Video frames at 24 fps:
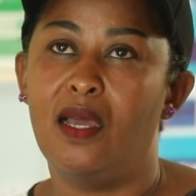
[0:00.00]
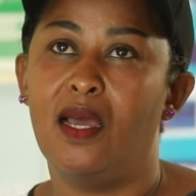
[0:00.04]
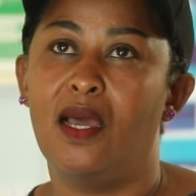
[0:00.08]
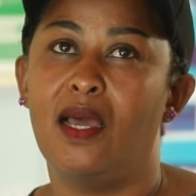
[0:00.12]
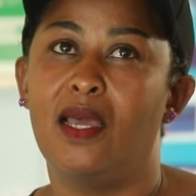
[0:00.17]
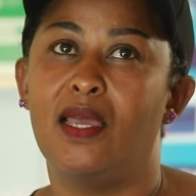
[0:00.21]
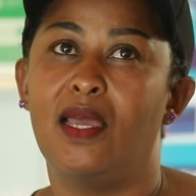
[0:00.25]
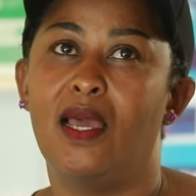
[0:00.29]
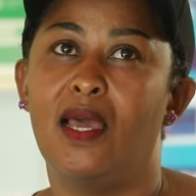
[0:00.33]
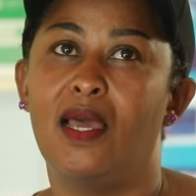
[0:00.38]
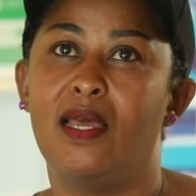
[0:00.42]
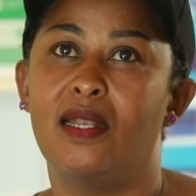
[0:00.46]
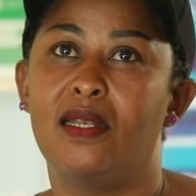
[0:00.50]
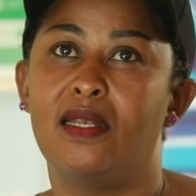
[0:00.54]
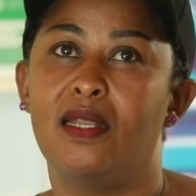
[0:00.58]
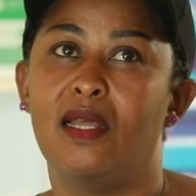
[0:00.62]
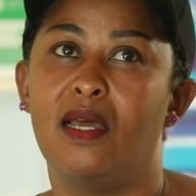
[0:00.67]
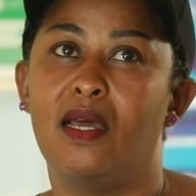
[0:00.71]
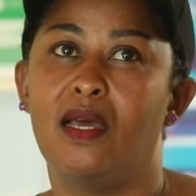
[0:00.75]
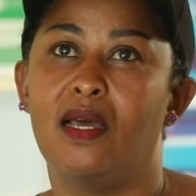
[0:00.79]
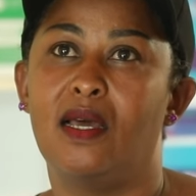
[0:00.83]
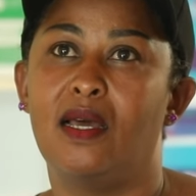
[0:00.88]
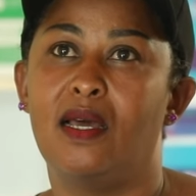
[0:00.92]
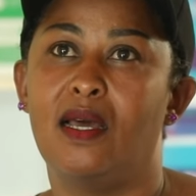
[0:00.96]
I had
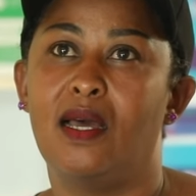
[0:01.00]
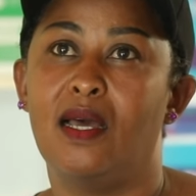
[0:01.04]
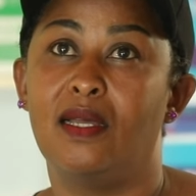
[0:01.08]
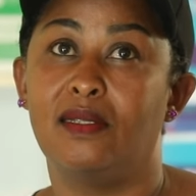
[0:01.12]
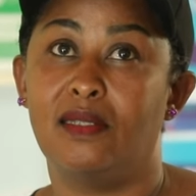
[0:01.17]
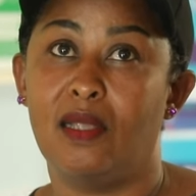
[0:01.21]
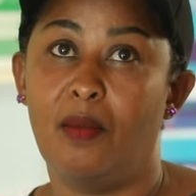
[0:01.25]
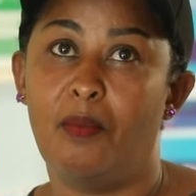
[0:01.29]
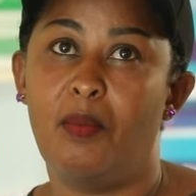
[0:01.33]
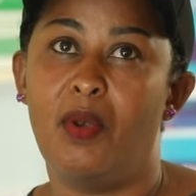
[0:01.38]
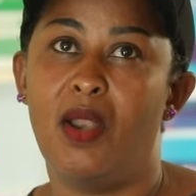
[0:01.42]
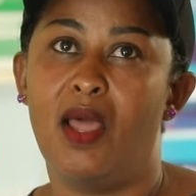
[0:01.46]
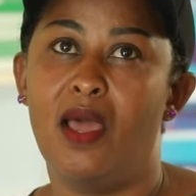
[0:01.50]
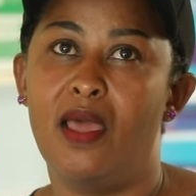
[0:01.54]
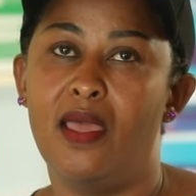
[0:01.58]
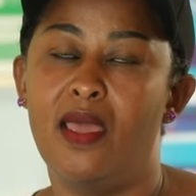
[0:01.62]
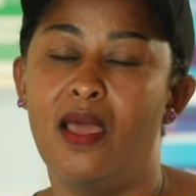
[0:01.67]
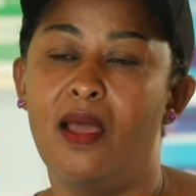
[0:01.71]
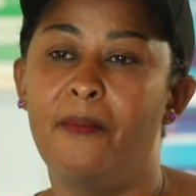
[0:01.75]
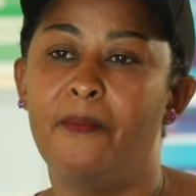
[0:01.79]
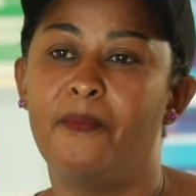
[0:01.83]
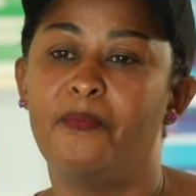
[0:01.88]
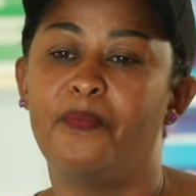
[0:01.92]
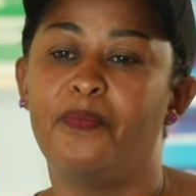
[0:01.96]
a
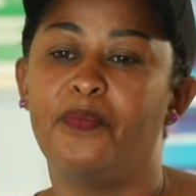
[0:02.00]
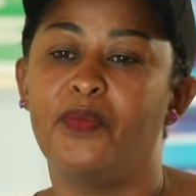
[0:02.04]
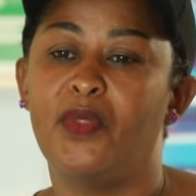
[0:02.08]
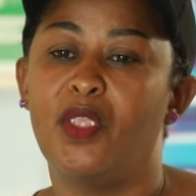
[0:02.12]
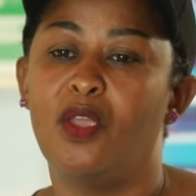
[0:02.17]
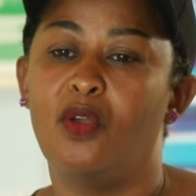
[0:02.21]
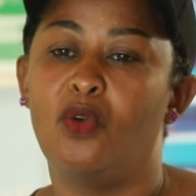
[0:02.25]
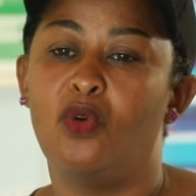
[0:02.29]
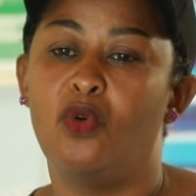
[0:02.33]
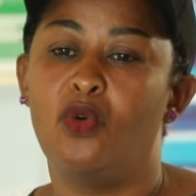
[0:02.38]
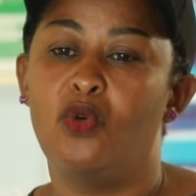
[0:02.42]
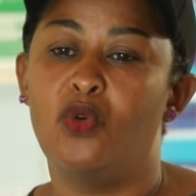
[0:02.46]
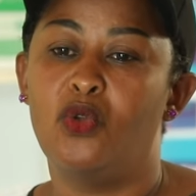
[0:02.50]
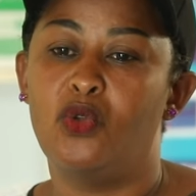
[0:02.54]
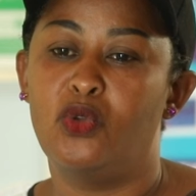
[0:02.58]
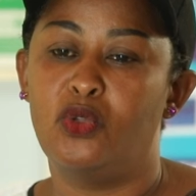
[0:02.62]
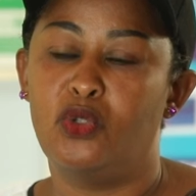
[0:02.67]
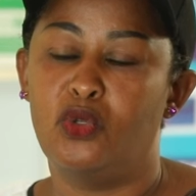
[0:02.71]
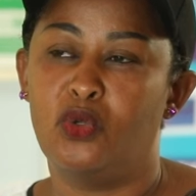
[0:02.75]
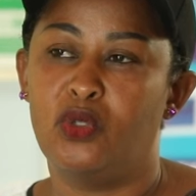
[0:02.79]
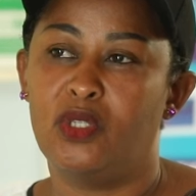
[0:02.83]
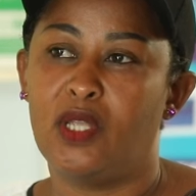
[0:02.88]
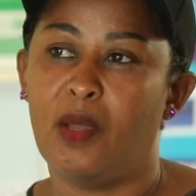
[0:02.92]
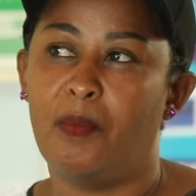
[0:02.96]
supplier who
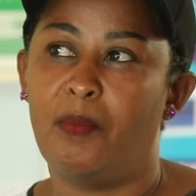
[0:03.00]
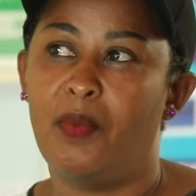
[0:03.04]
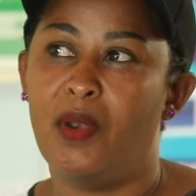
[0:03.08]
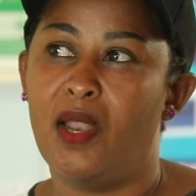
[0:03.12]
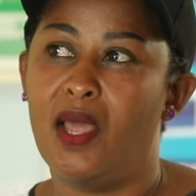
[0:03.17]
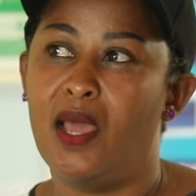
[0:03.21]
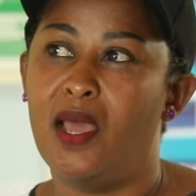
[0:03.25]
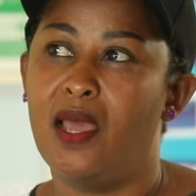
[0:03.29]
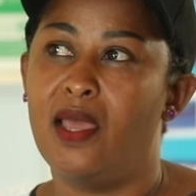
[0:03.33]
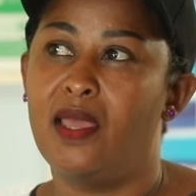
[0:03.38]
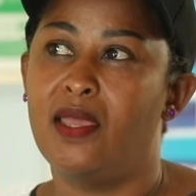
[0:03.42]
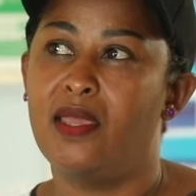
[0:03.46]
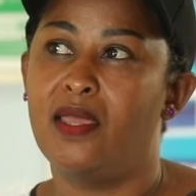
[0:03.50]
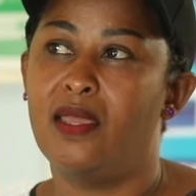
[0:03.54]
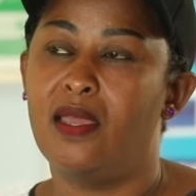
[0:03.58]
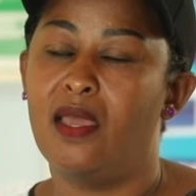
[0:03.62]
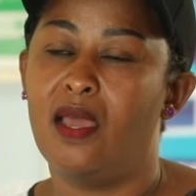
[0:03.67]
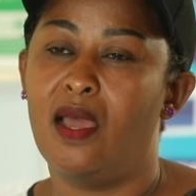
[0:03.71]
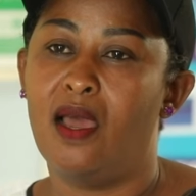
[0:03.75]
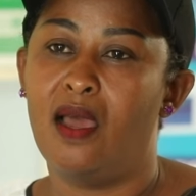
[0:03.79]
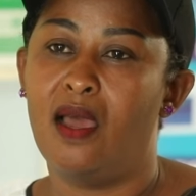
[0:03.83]
used to supply